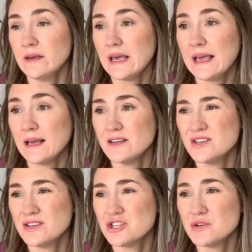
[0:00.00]

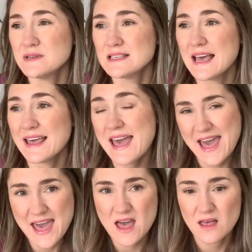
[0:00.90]
And she was like,
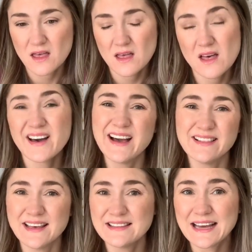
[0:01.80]
hey, I
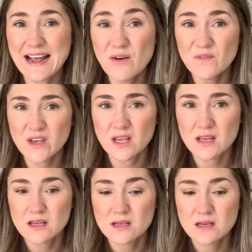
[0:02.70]
like that outfit.
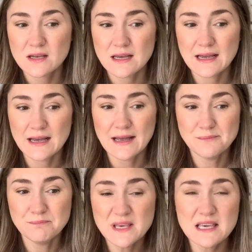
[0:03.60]

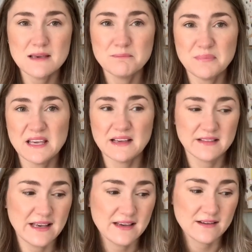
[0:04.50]
And me being
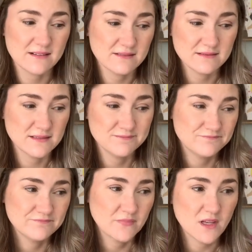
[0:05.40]
like
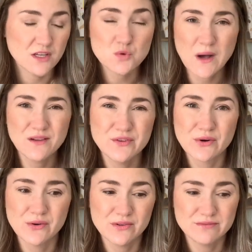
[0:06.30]
a 12
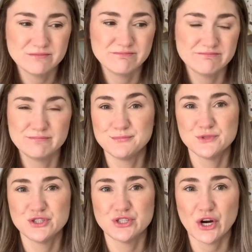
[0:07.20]
year old
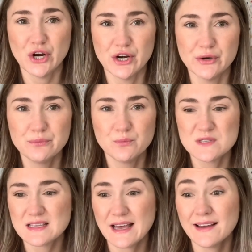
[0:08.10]
turd
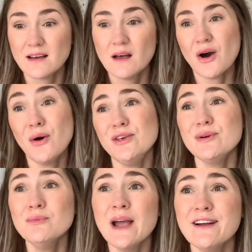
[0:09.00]
was like, oh, you
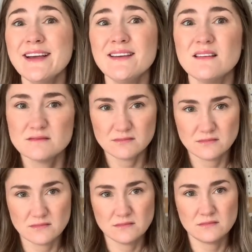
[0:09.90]

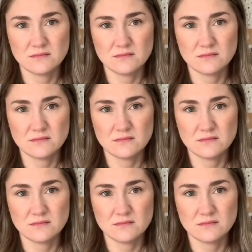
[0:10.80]
can wear it.